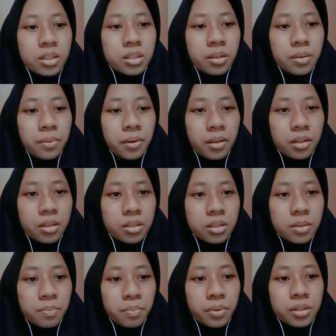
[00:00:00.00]
The
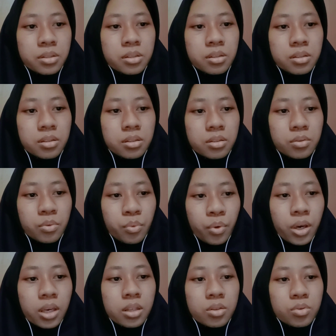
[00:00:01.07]
simplest
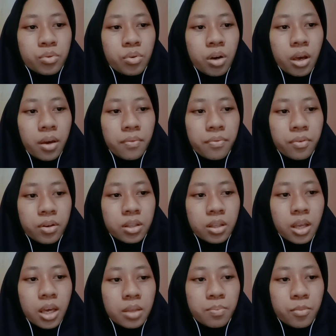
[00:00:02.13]
way to
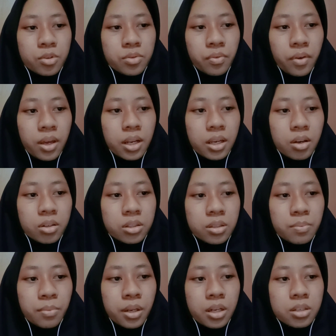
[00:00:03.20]
avoid atmospheric
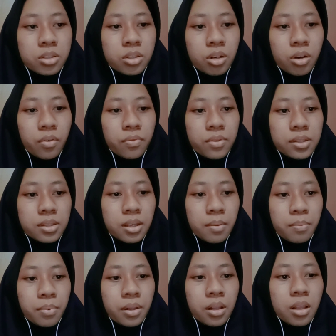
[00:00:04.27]
contamination of the
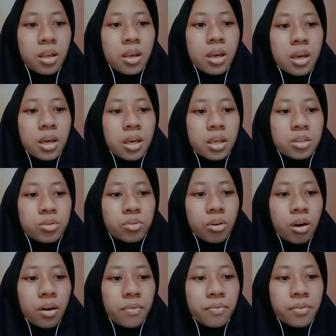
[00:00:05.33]
sample is to
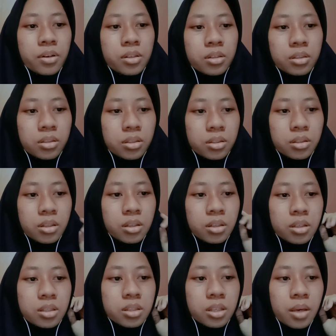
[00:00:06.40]
cover
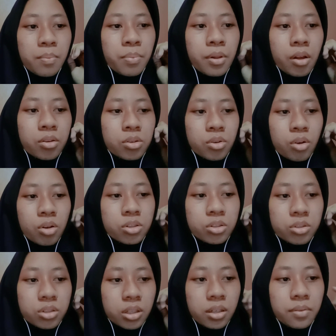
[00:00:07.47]
the sample
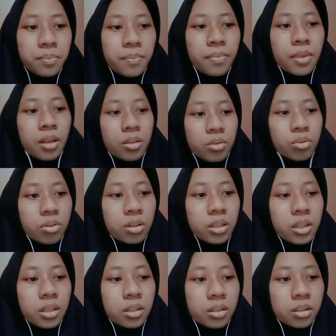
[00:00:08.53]
solution
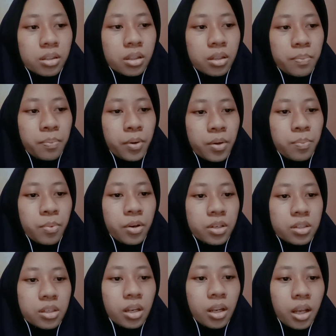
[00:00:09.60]
during the
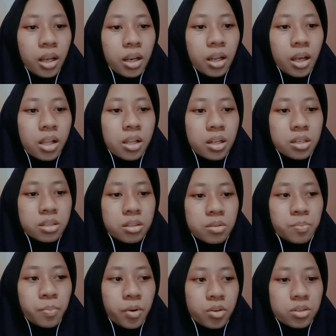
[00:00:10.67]
preparation and
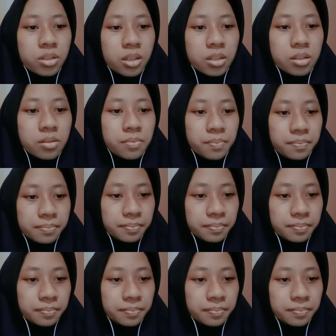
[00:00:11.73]
analysis process.